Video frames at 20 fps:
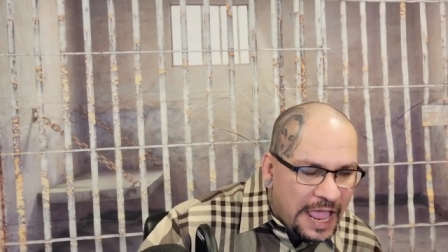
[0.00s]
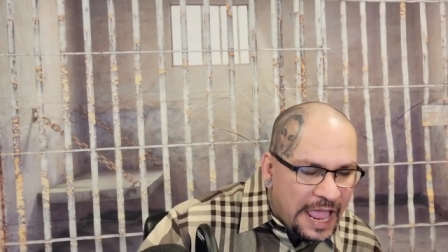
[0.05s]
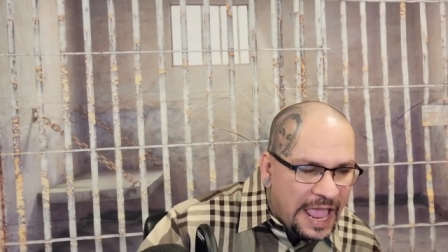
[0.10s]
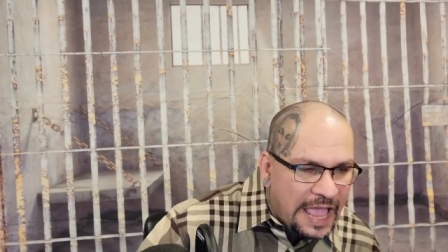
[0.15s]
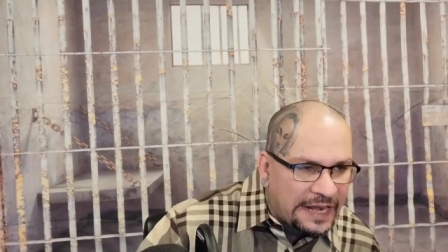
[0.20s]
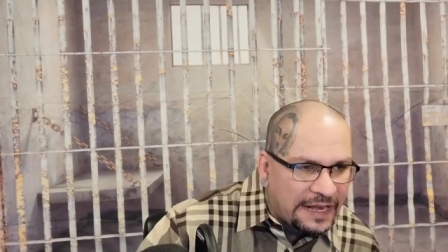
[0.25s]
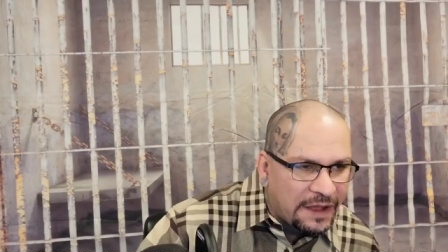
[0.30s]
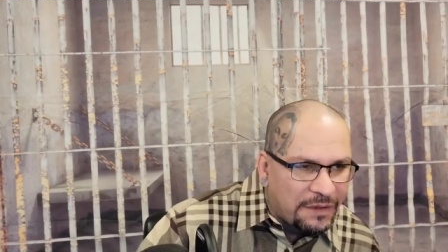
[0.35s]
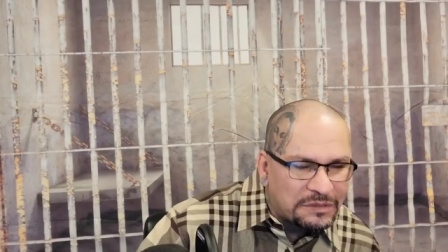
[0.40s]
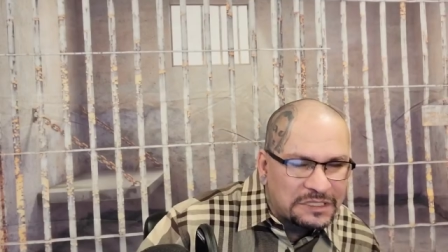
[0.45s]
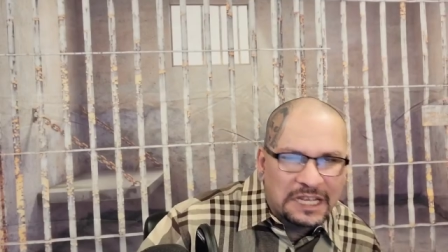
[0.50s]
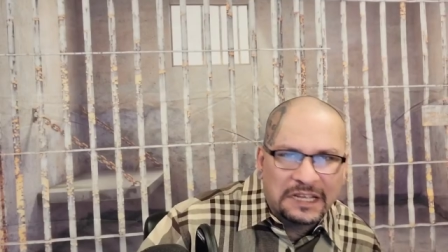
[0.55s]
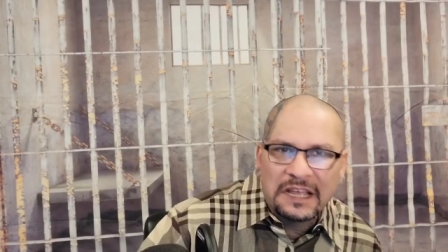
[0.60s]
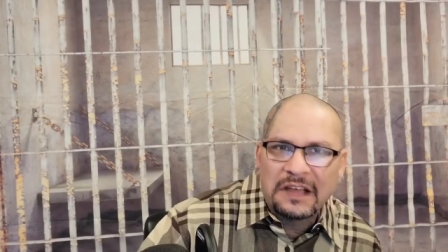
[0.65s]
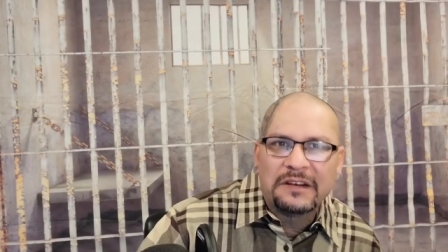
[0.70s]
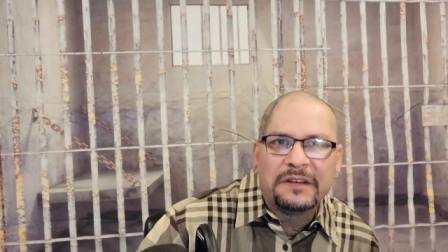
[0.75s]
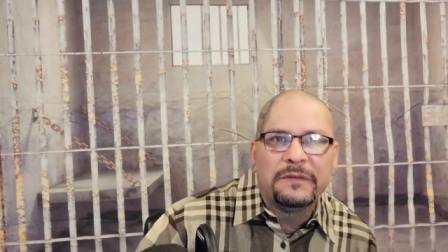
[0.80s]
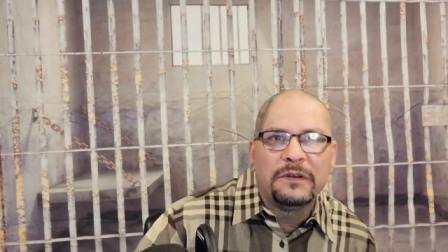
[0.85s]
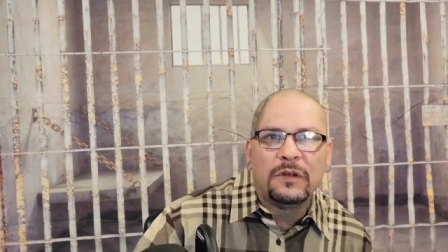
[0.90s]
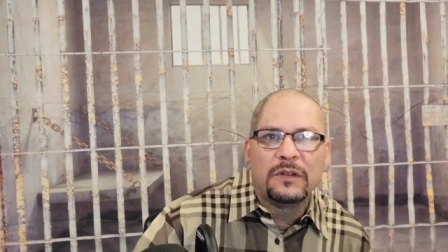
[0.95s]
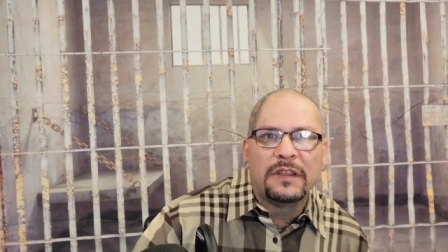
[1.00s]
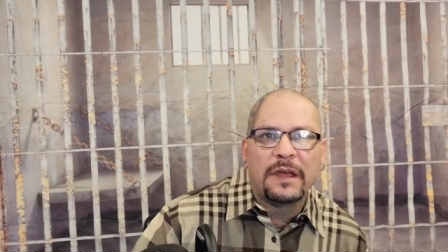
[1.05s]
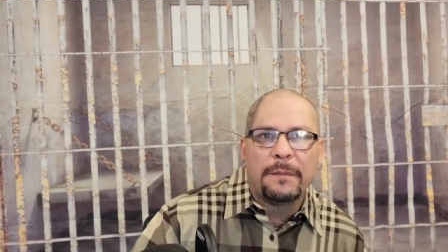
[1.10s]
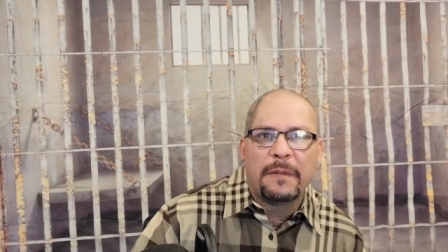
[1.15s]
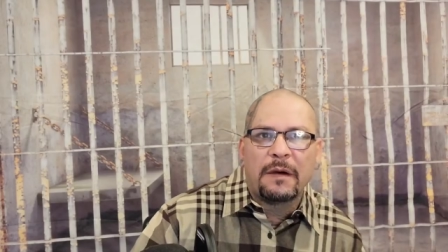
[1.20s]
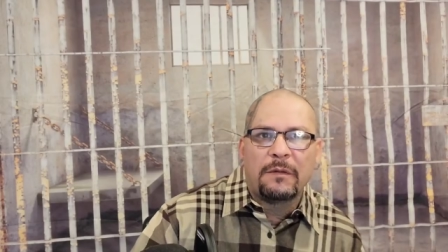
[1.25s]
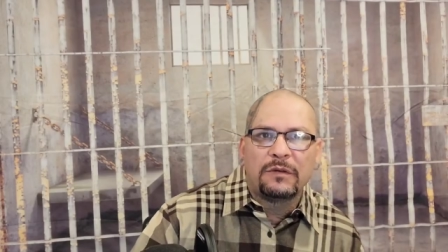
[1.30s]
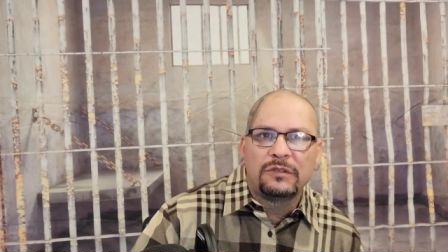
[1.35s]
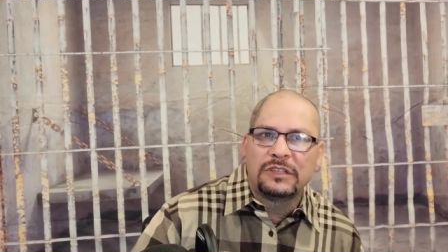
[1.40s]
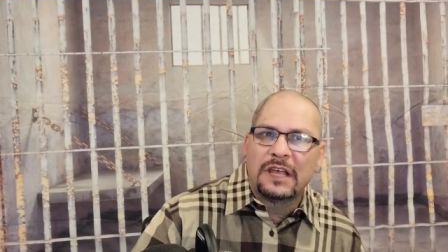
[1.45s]
And I was like, I don't even know that
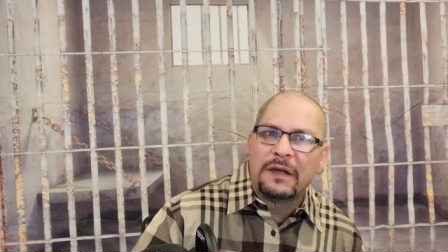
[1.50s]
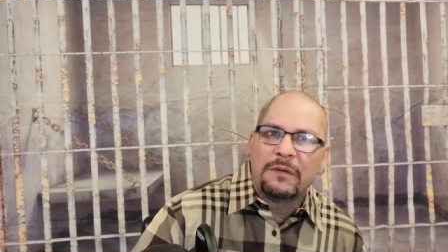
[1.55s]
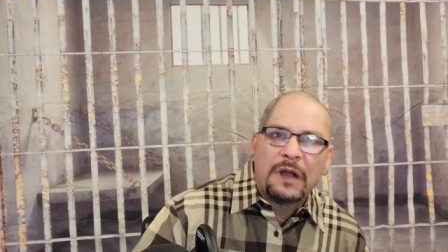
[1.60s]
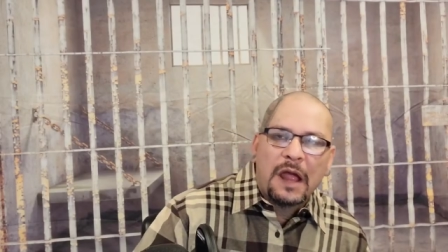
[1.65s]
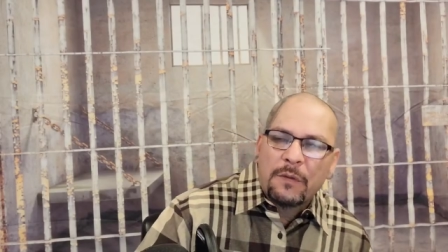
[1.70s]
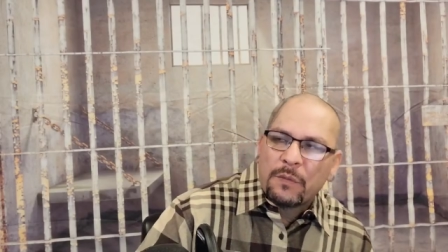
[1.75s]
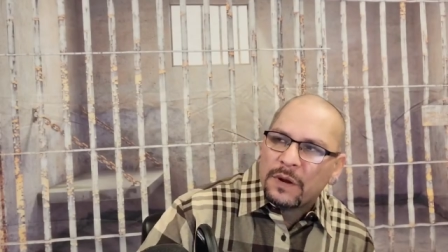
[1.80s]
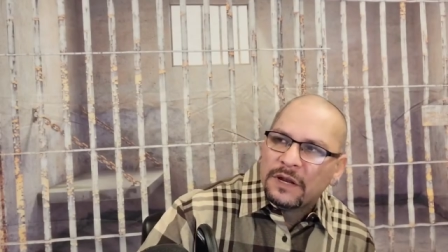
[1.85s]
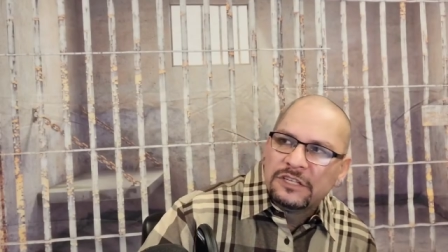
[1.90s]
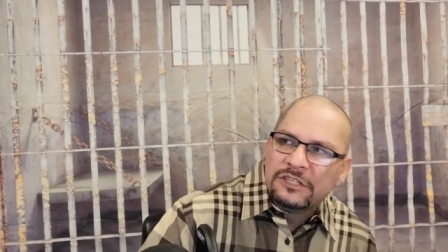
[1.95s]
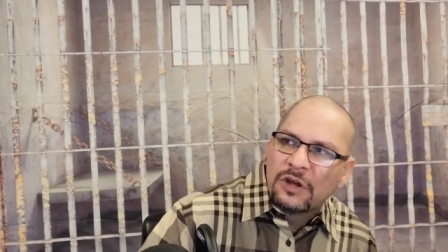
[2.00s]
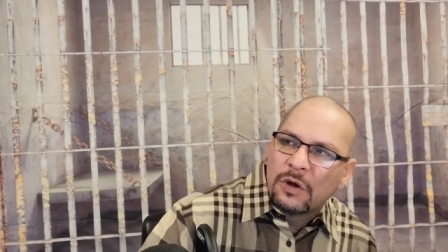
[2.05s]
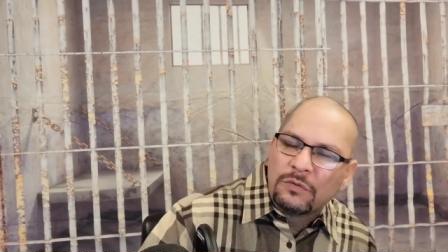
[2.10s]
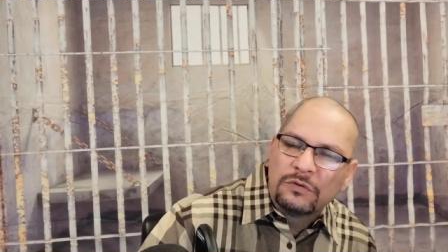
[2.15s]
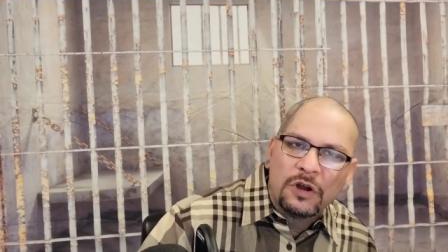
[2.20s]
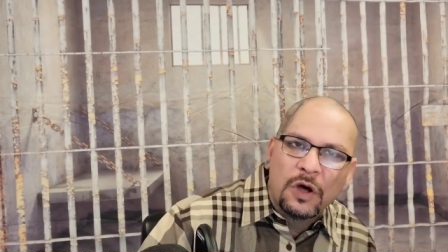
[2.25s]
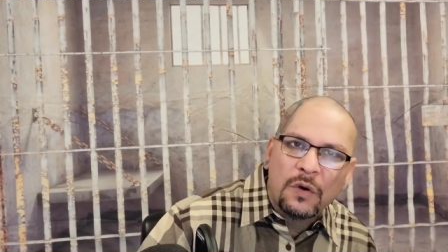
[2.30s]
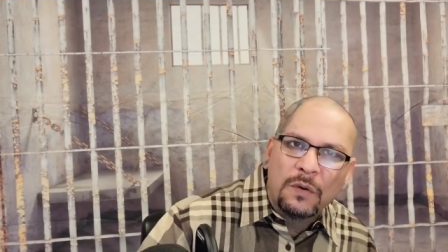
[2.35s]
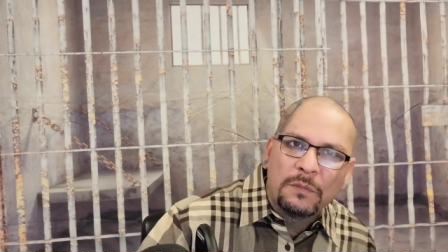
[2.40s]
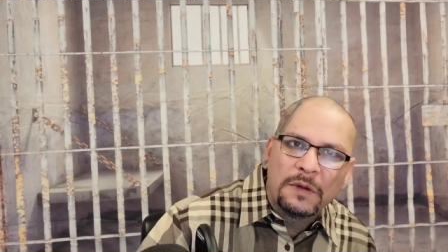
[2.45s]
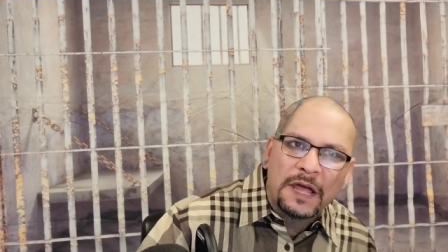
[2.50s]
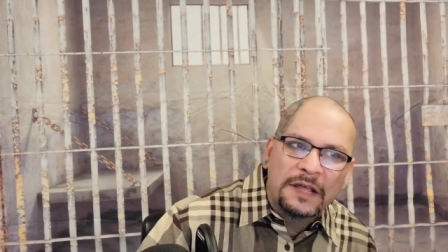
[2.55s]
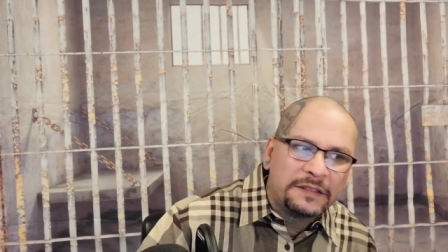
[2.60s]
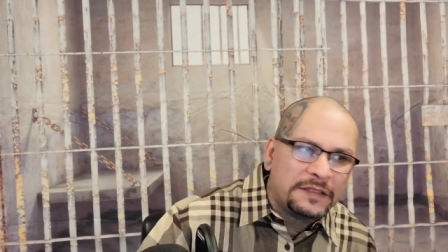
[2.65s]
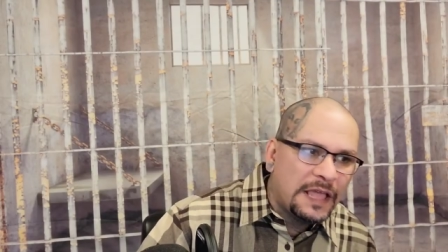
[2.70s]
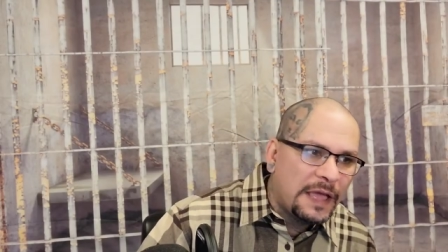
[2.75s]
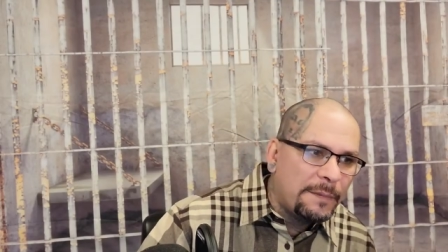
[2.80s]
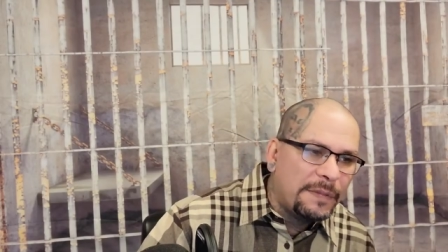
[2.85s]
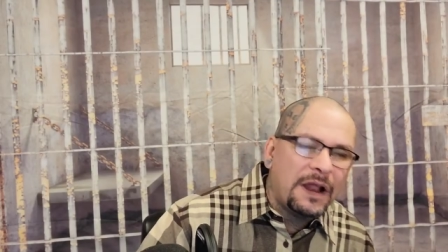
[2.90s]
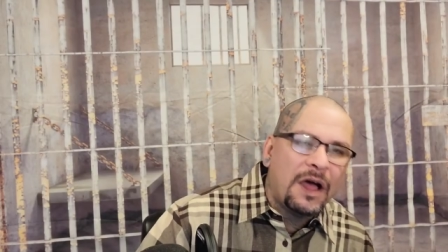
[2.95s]
Bible. So I, I really don't know him like that.